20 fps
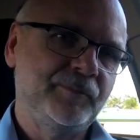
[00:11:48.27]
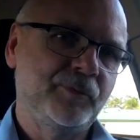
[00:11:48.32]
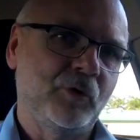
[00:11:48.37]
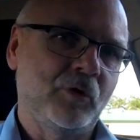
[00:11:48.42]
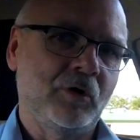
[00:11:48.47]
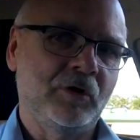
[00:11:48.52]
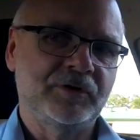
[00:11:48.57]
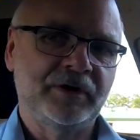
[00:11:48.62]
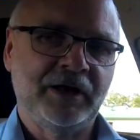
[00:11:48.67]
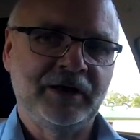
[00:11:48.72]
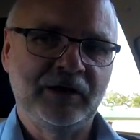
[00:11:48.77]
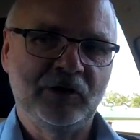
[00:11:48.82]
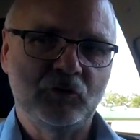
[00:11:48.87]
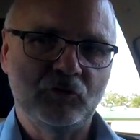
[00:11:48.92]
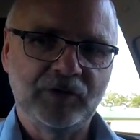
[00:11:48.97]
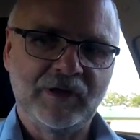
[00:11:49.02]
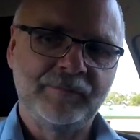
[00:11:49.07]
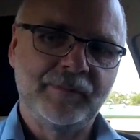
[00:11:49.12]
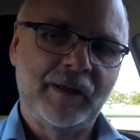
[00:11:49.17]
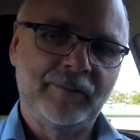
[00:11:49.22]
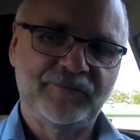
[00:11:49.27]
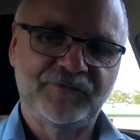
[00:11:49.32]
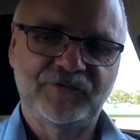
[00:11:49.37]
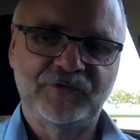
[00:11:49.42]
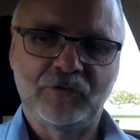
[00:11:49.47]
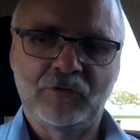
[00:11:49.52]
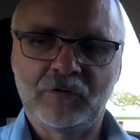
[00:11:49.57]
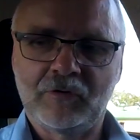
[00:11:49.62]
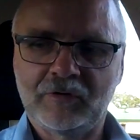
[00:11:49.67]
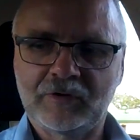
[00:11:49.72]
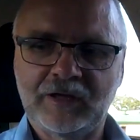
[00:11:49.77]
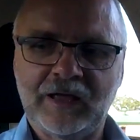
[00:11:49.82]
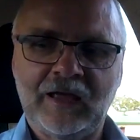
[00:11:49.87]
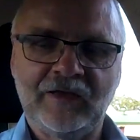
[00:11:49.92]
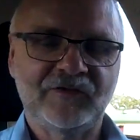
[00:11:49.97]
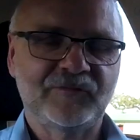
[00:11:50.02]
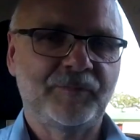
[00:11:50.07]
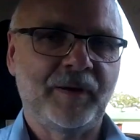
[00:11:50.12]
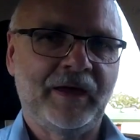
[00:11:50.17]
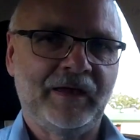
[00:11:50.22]
port and it remaps your
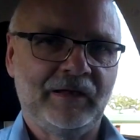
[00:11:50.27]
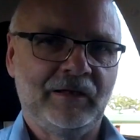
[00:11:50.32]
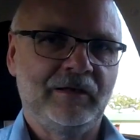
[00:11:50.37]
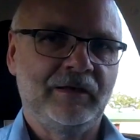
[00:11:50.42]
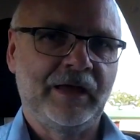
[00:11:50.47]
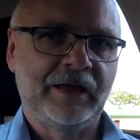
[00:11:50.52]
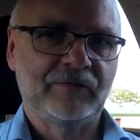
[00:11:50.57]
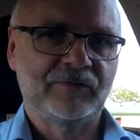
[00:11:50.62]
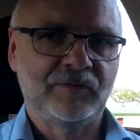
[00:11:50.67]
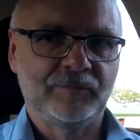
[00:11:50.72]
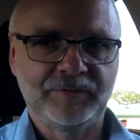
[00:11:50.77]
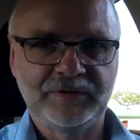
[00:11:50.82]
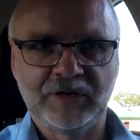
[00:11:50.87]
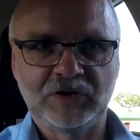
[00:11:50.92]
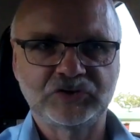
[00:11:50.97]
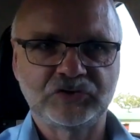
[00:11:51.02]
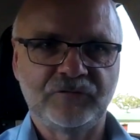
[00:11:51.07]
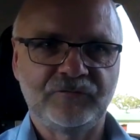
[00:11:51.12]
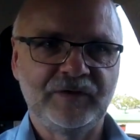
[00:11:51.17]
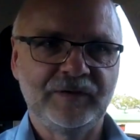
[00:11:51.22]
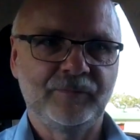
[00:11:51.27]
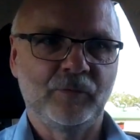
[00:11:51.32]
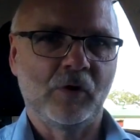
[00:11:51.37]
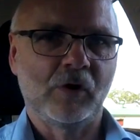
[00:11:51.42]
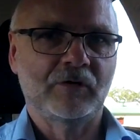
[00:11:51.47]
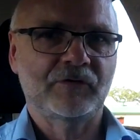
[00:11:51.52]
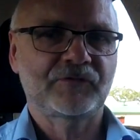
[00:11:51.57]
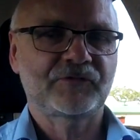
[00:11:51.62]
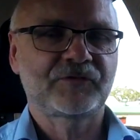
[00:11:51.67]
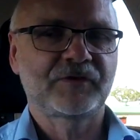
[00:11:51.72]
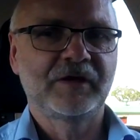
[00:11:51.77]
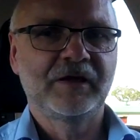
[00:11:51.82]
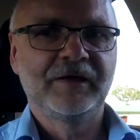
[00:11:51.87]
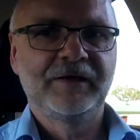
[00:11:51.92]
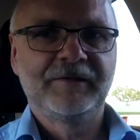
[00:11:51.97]
gas pedal like the PHEV box,